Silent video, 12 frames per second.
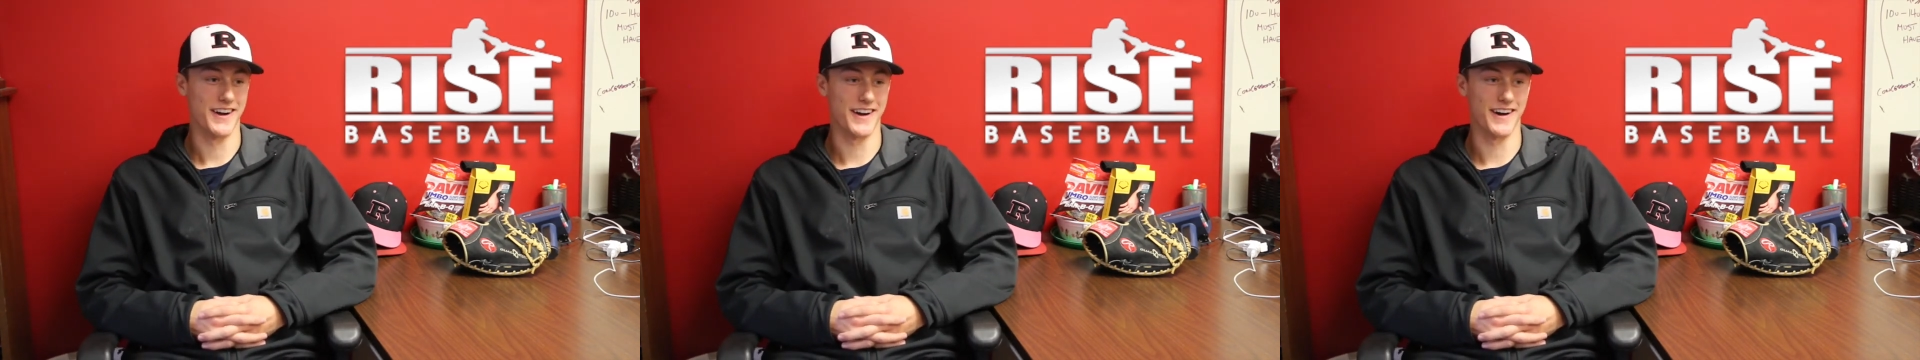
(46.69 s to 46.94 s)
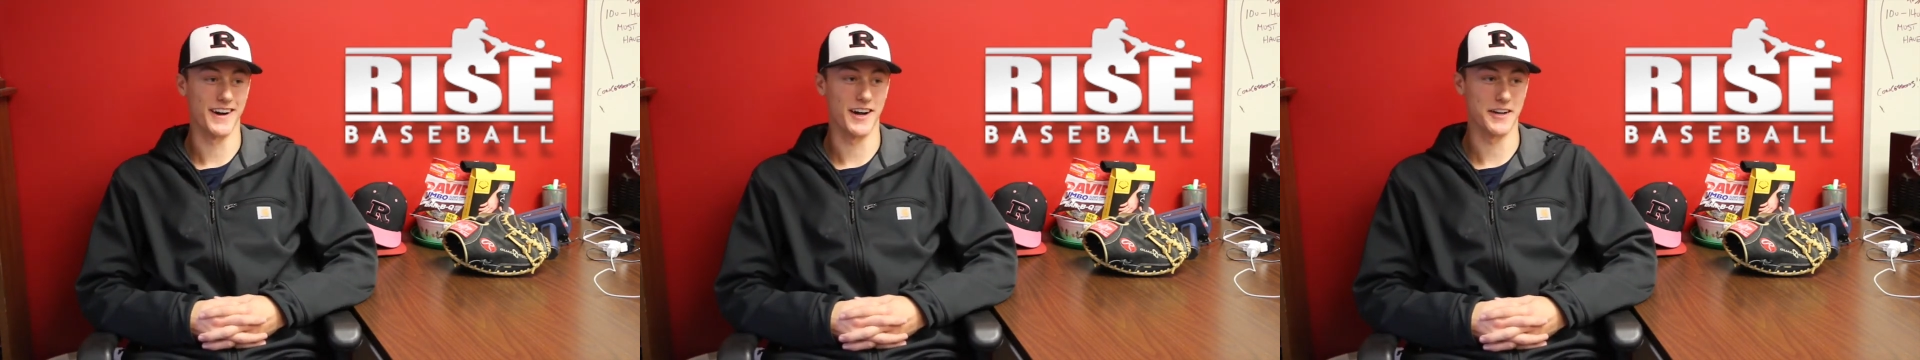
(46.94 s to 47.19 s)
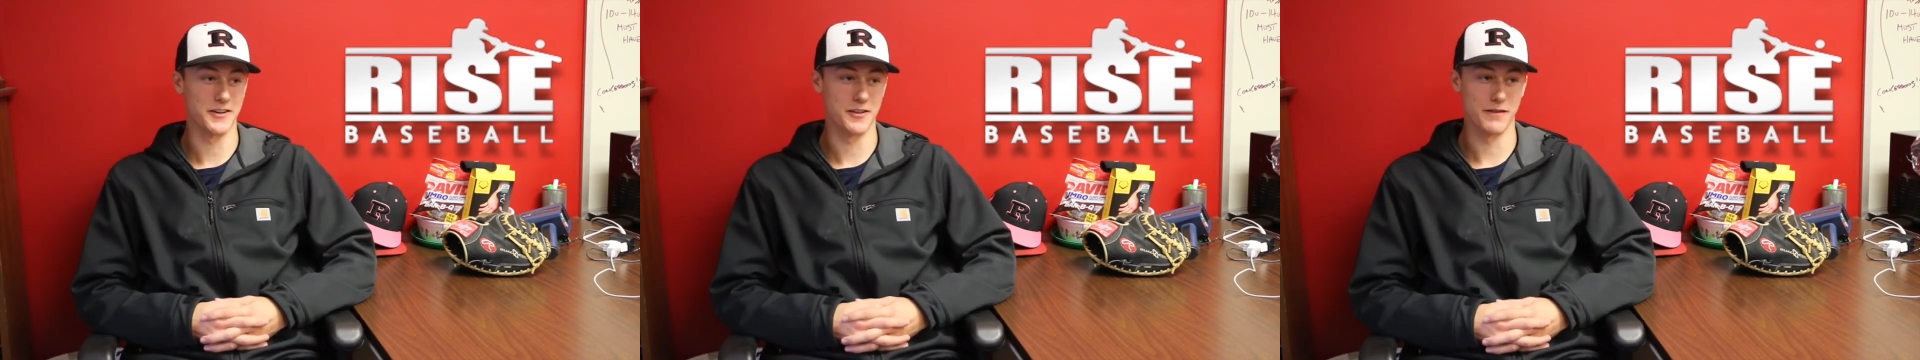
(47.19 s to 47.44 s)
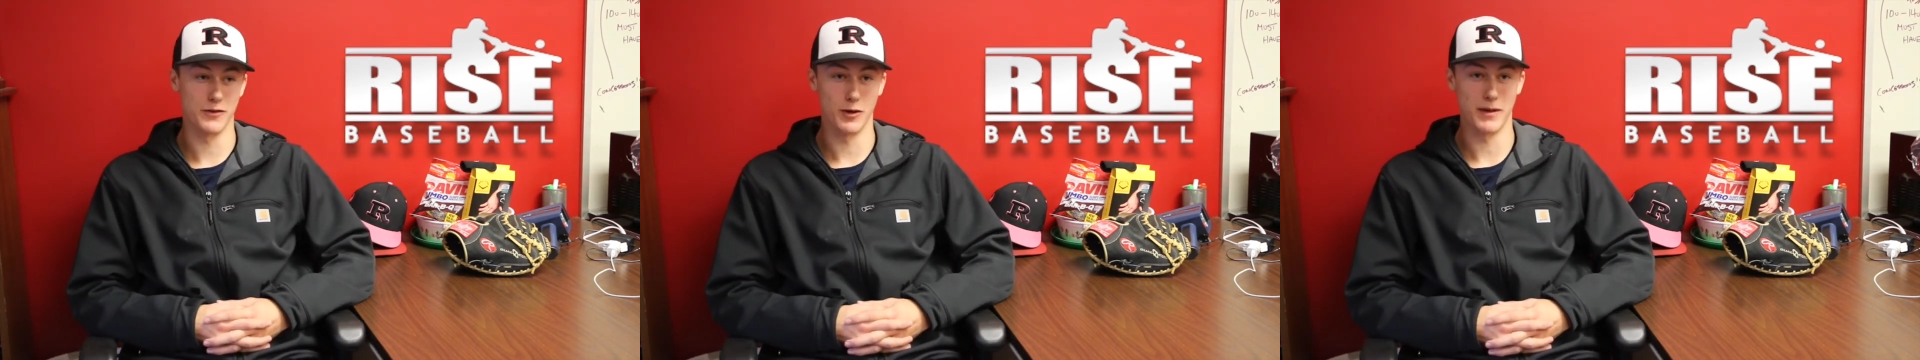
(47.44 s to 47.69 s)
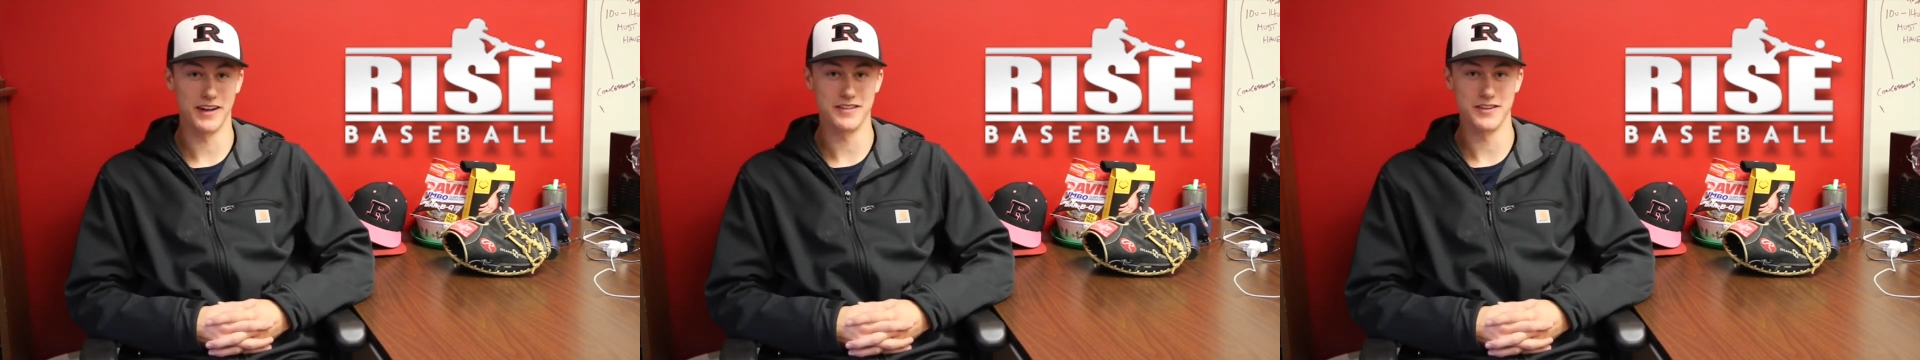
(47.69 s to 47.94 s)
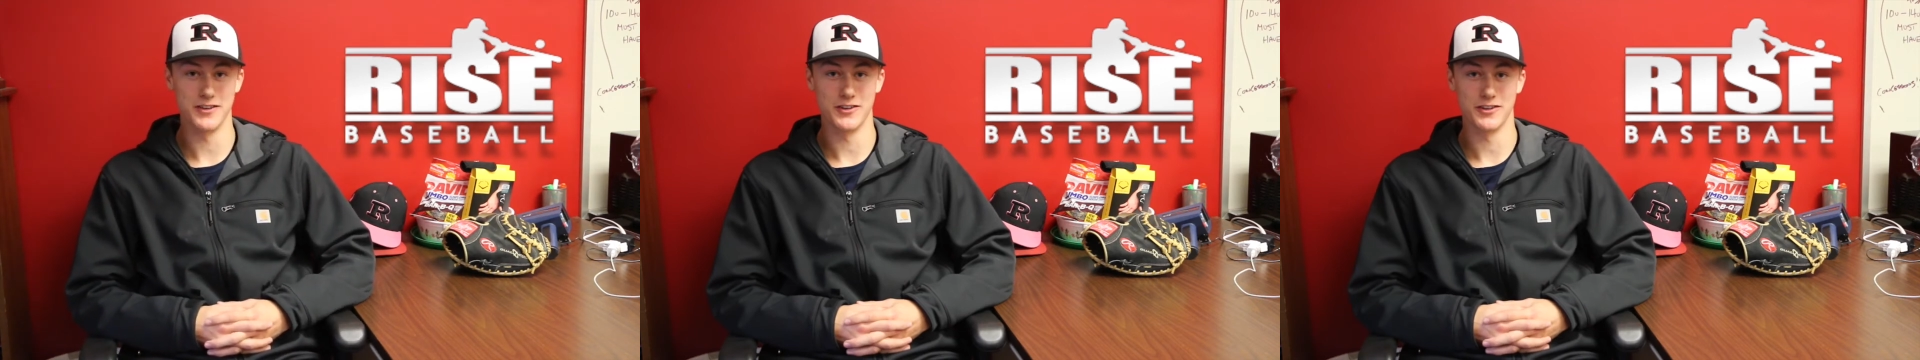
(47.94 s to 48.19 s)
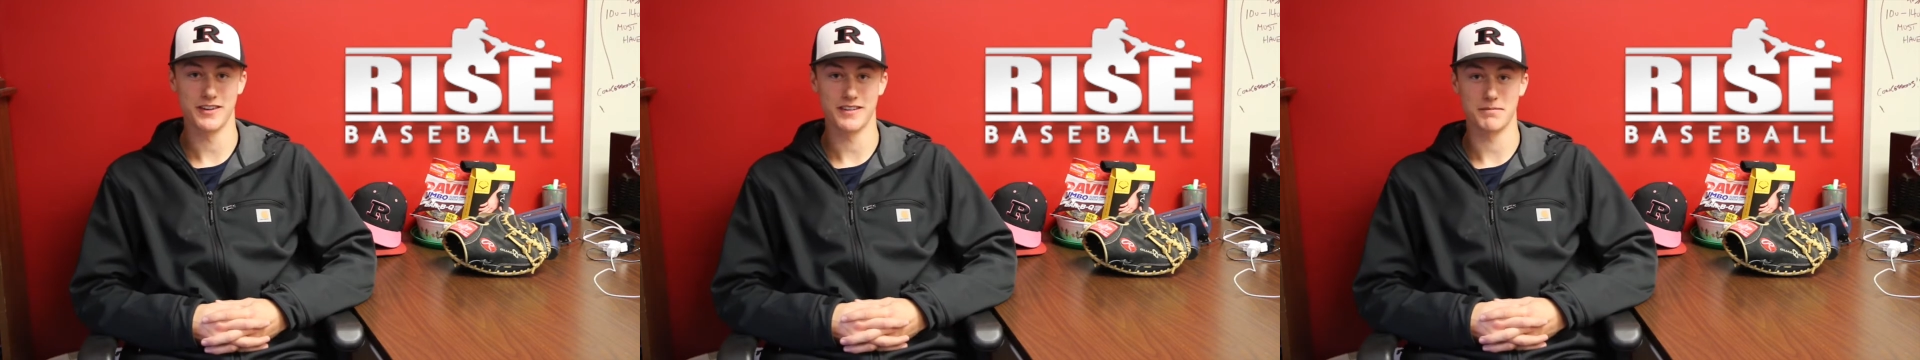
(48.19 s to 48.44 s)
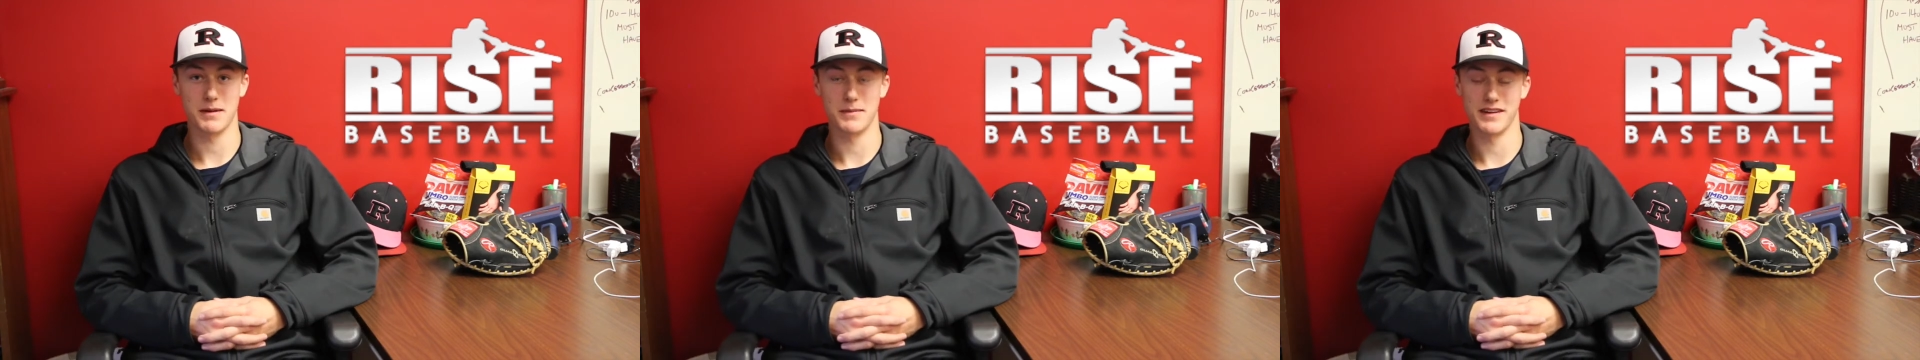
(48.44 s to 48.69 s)
Uh, I do the 4x2.
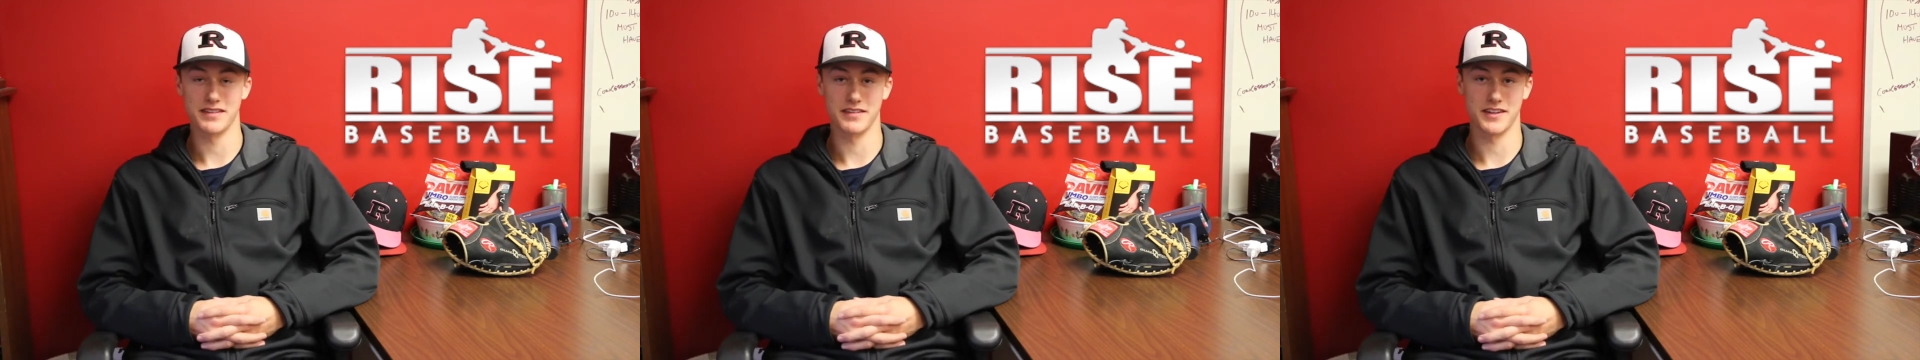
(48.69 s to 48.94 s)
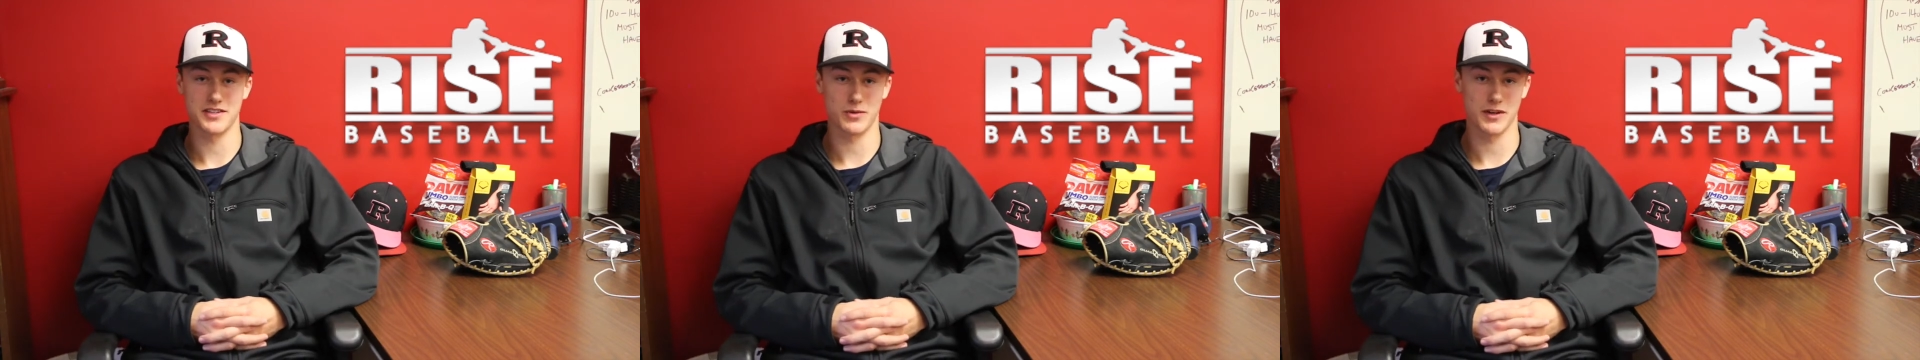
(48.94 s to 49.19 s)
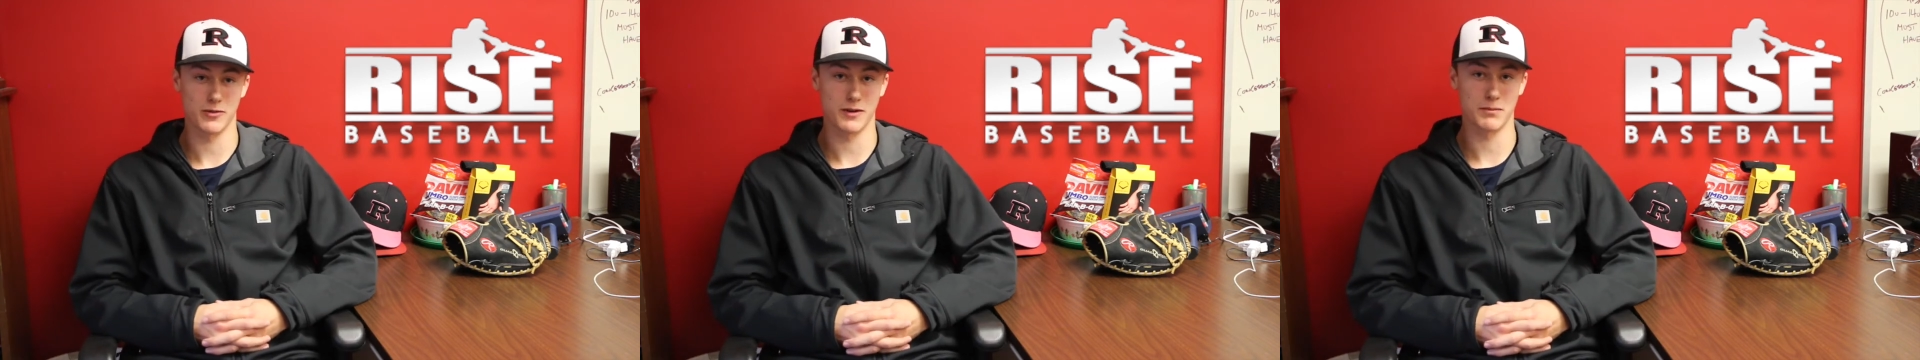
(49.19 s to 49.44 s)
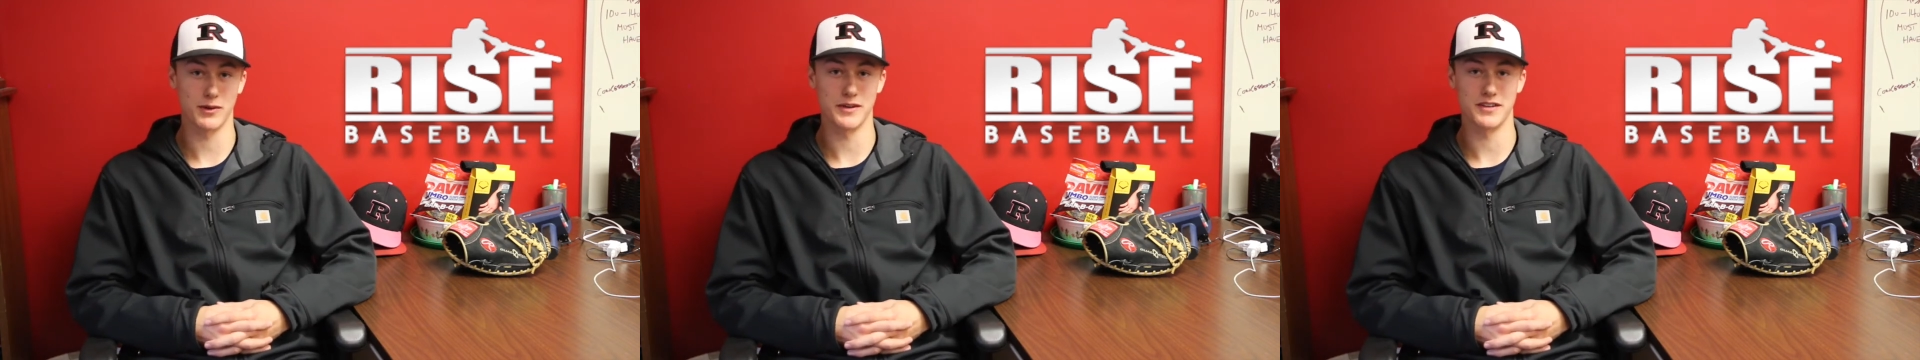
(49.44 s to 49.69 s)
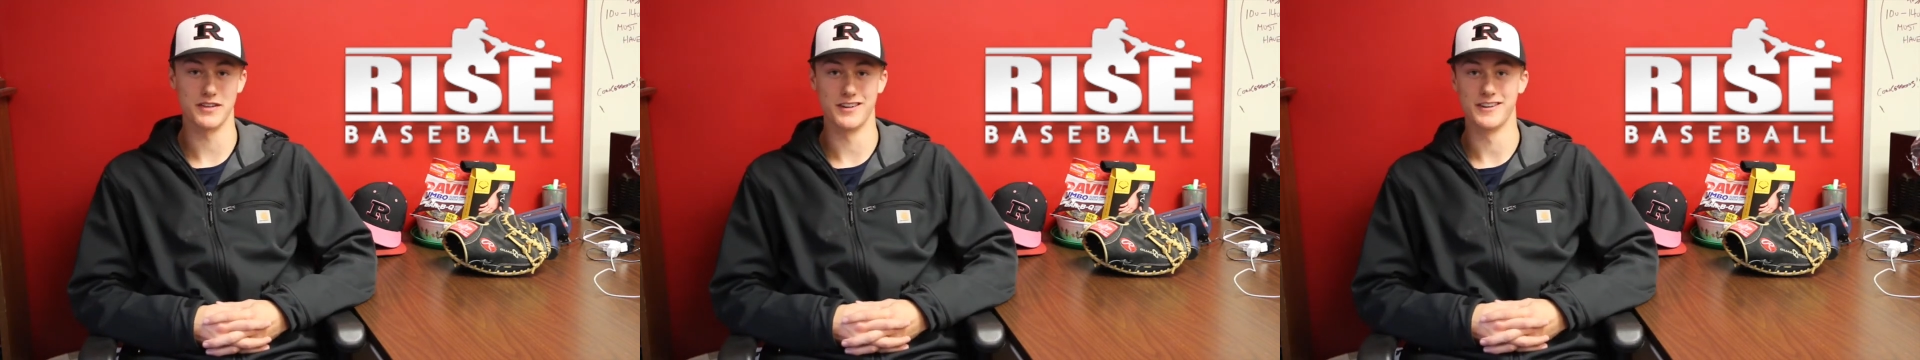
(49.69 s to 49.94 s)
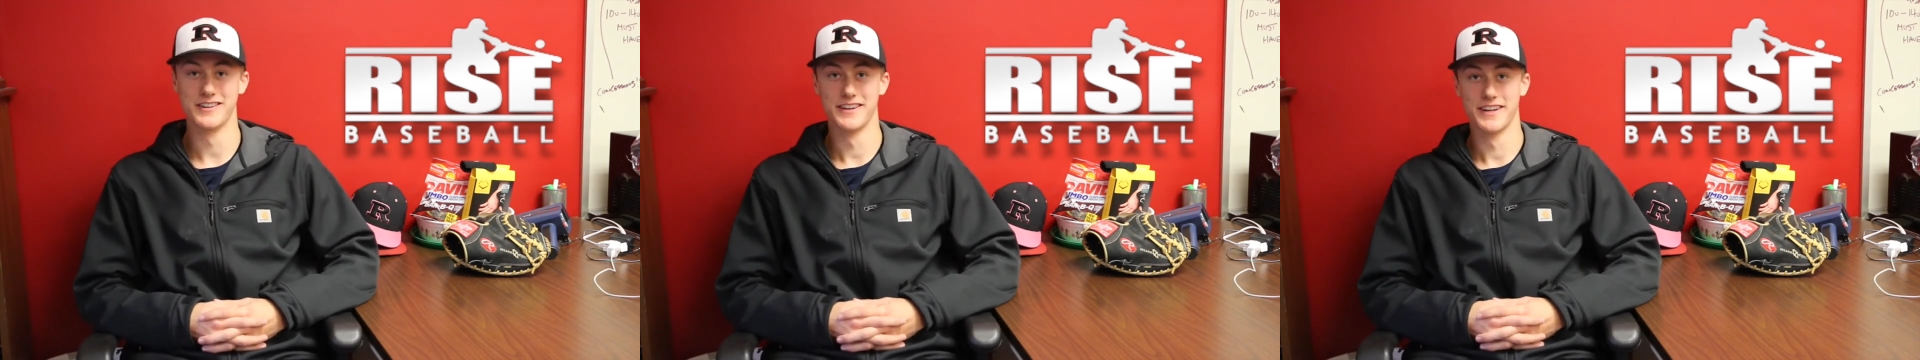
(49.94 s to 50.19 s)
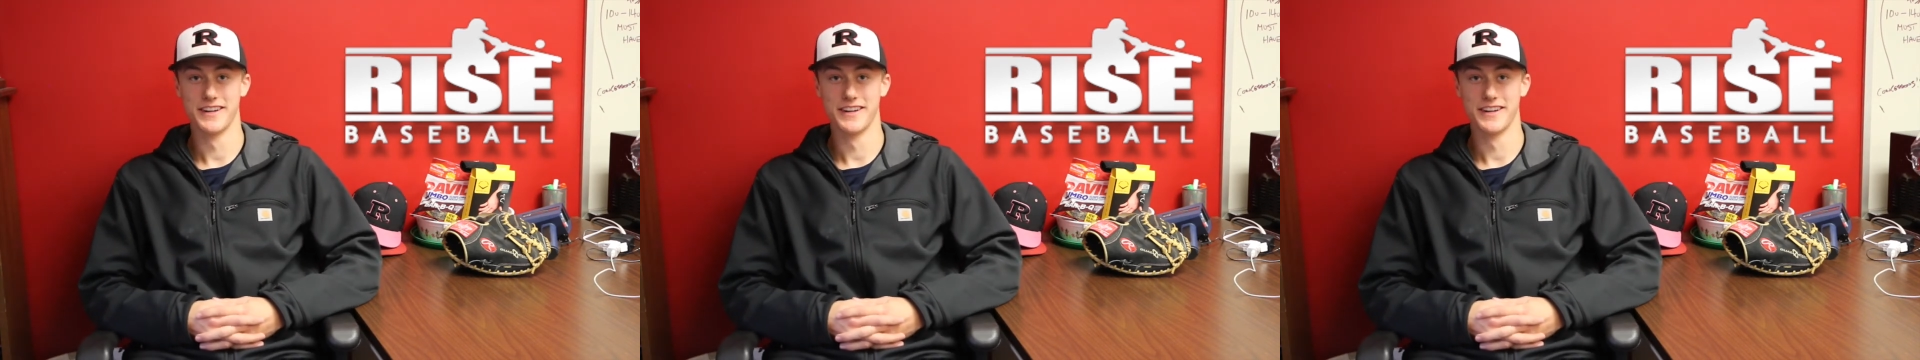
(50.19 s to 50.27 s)
My best is the 21.2.